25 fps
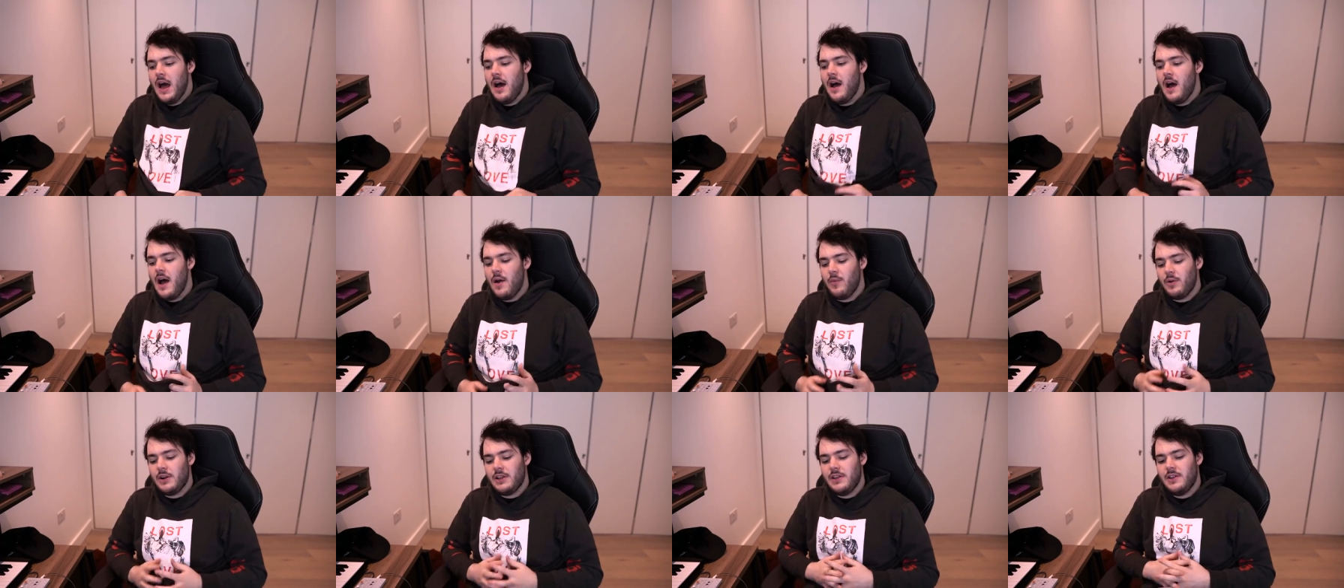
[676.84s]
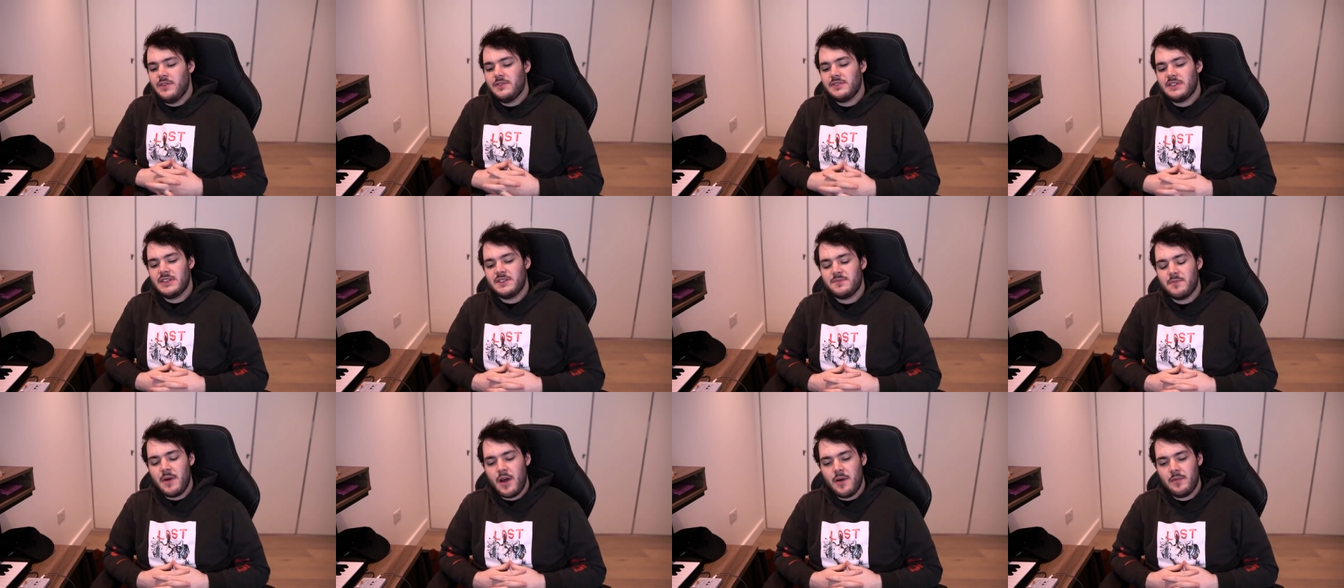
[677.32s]
I want to
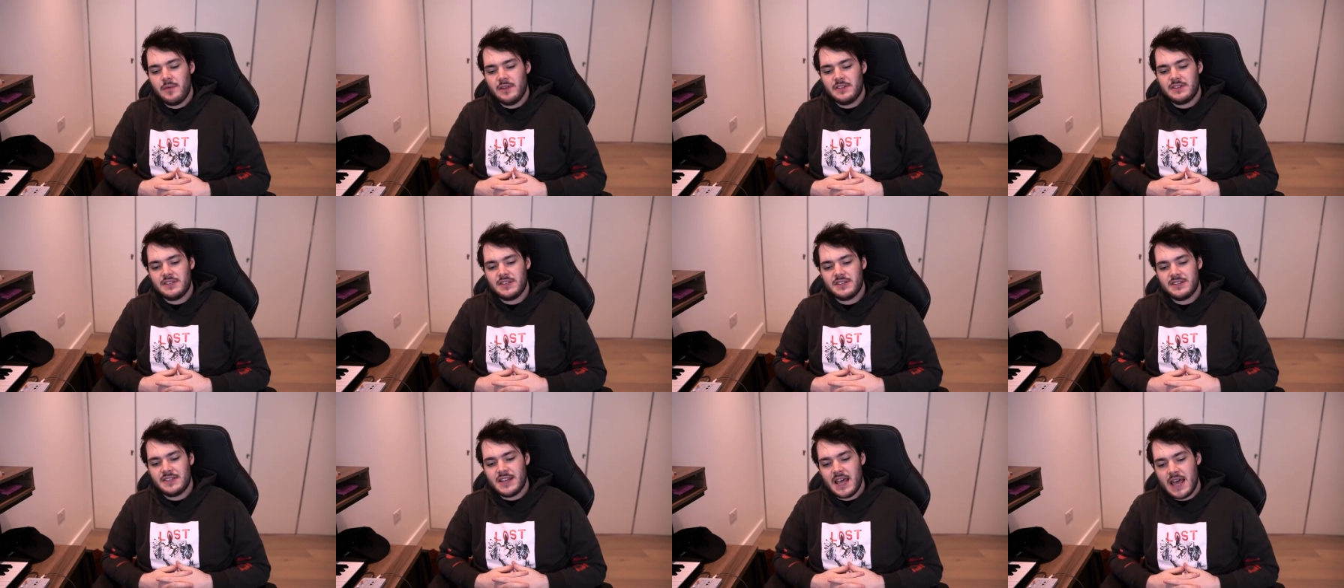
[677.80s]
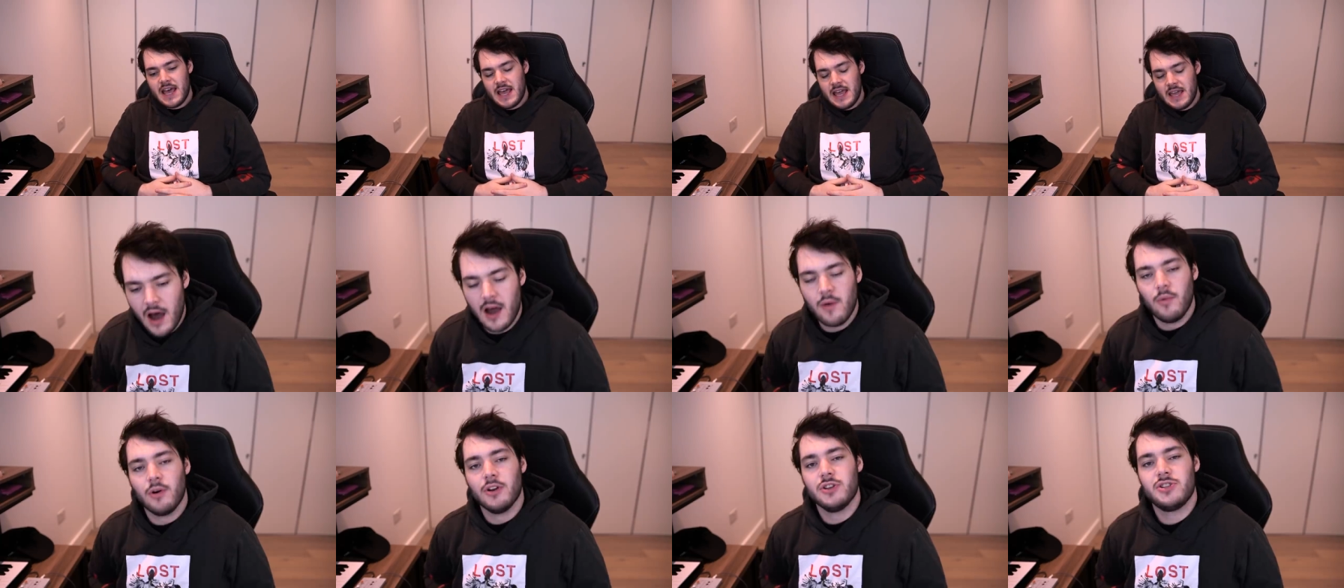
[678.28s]
use this moment to
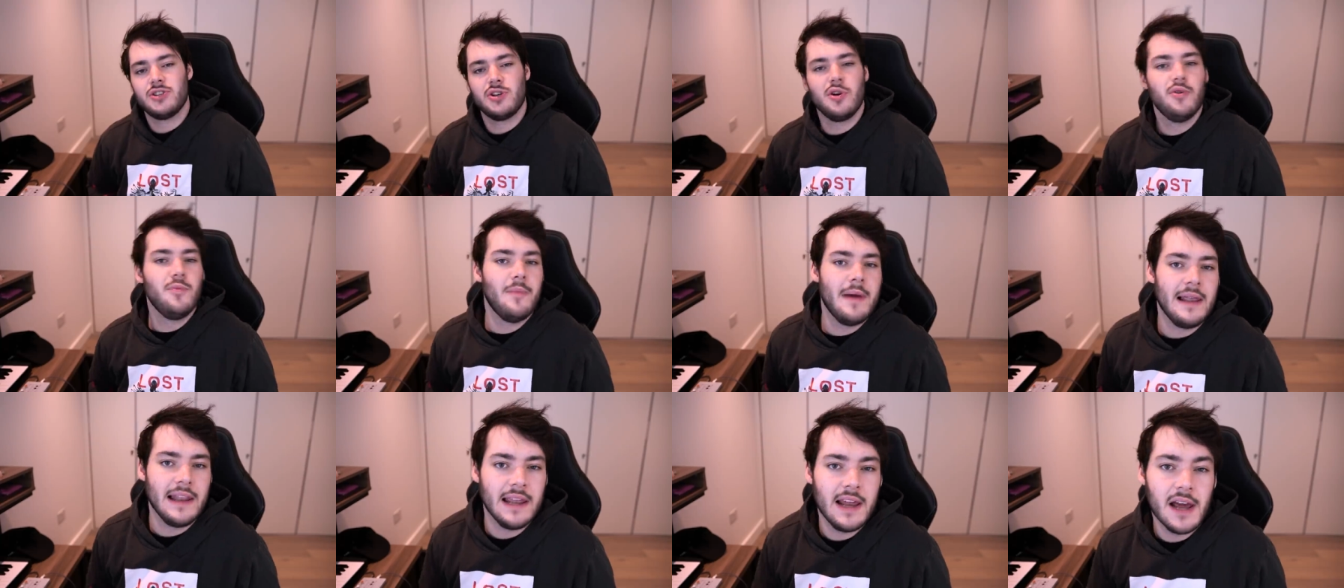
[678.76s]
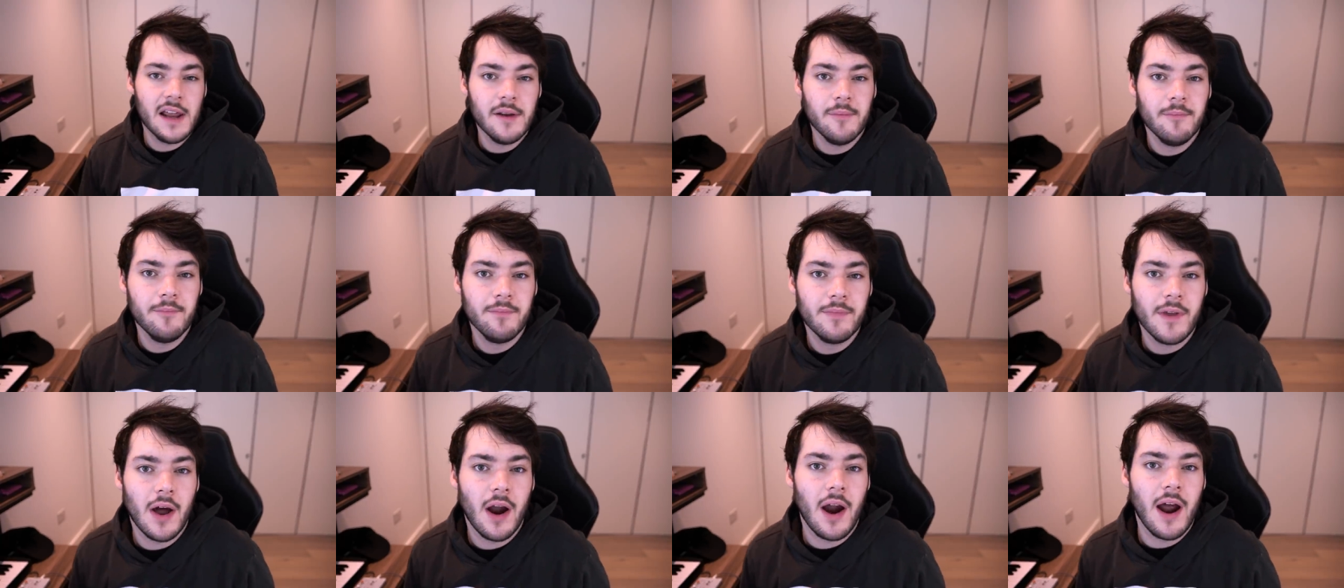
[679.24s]
say, I want 2
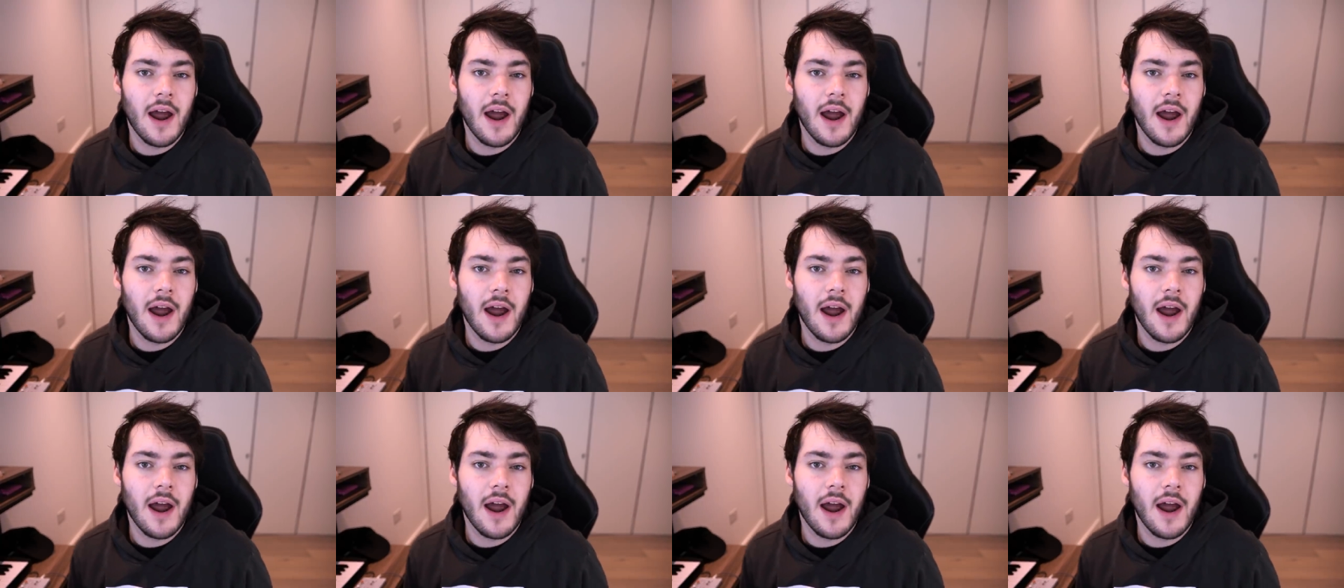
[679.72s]
million, all